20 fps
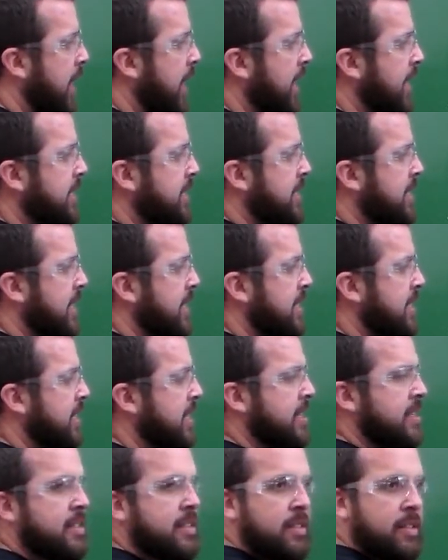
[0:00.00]
X
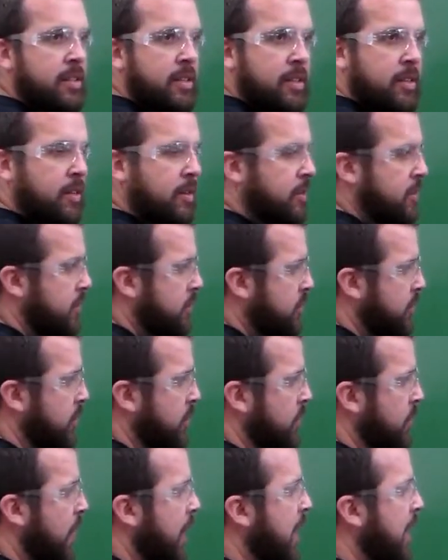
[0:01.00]
distance
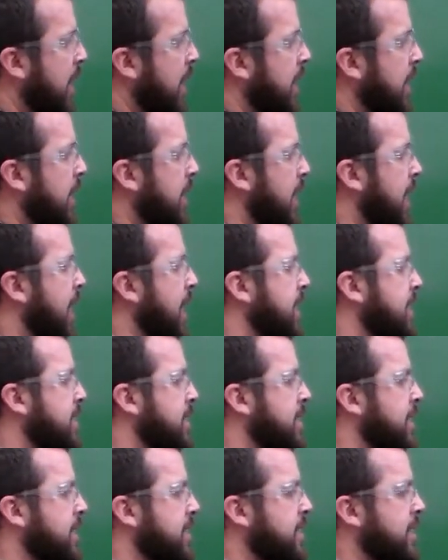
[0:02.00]
to the right and
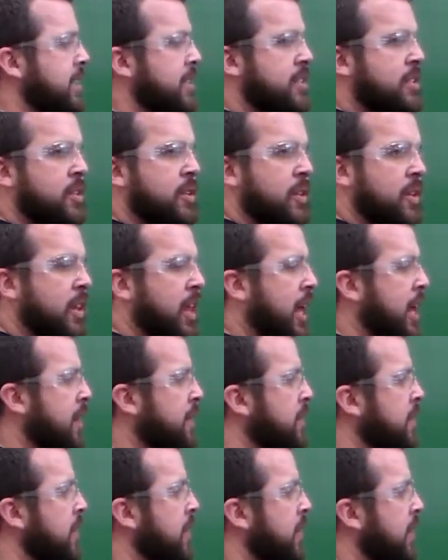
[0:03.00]
X distance to the
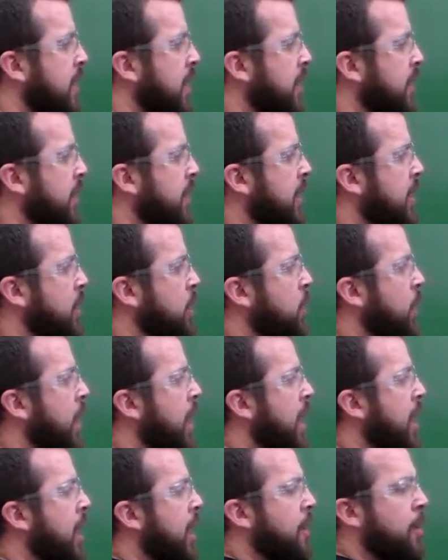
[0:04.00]
left, and then in
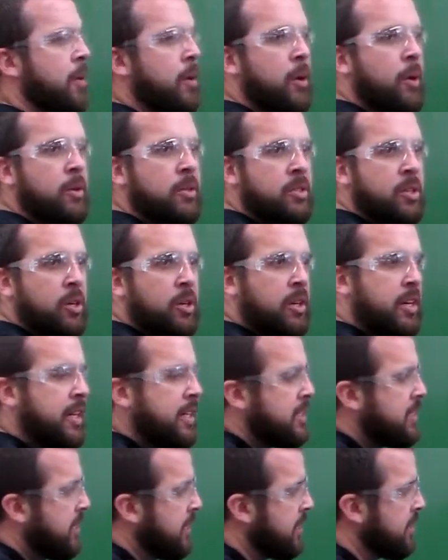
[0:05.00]
Y I will go a certain
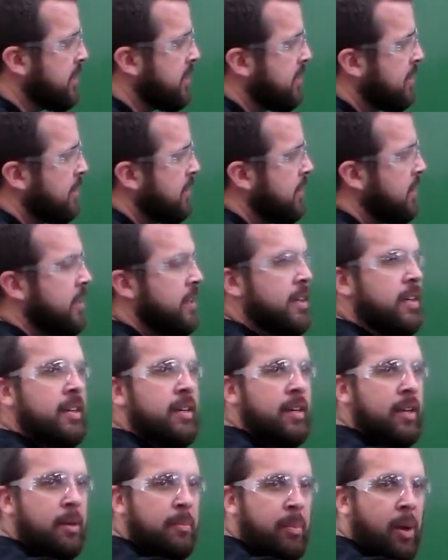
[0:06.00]
distance
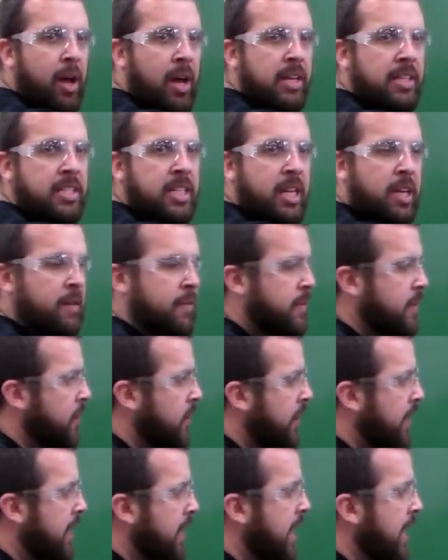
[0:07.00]
in positive
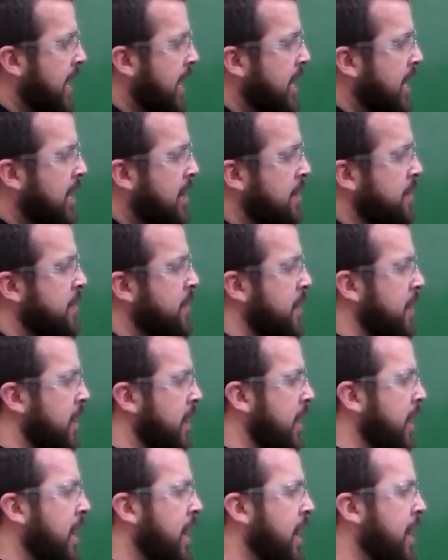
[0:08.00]
and negative,
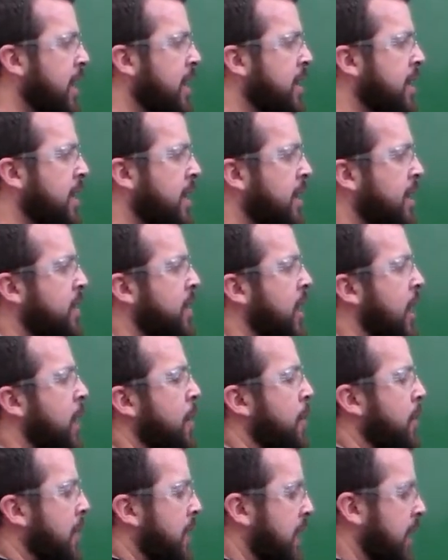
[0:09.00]
and
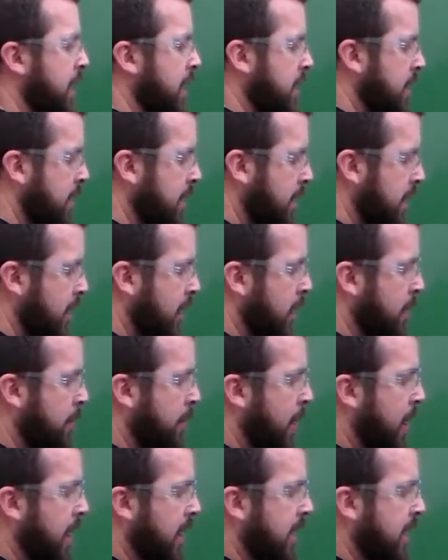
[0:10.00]
then I will get a
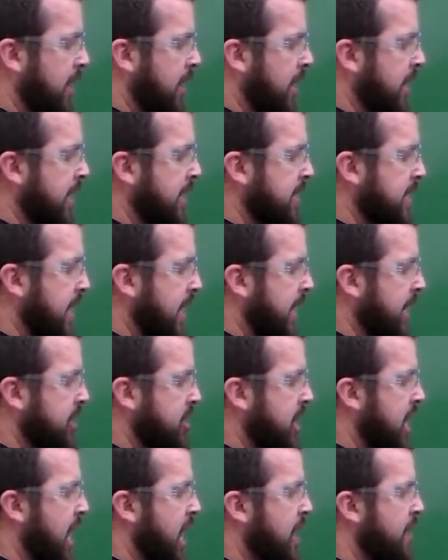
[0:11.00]
pocket that is 1.5
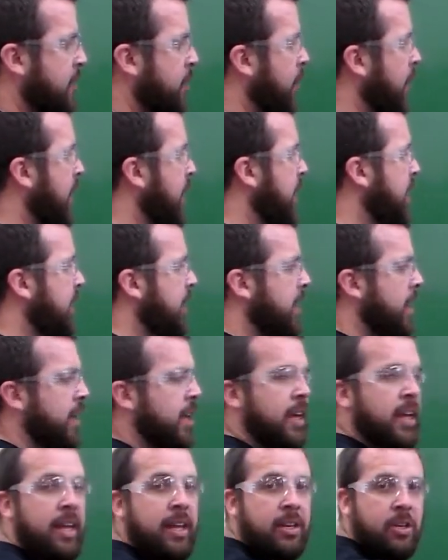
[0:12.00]
inches wide
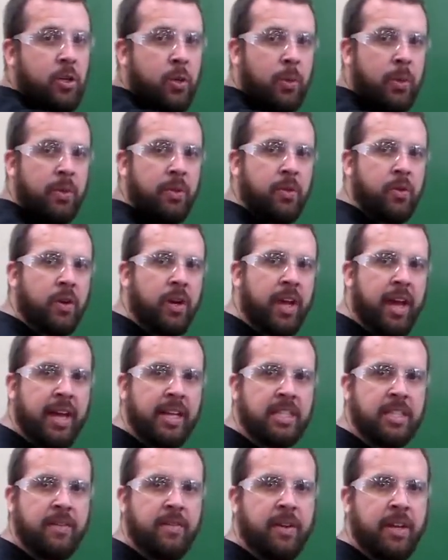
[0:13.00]
and 2
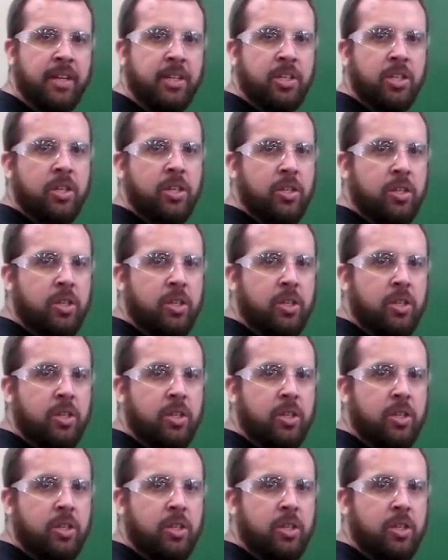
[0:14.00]
3/8 of an inch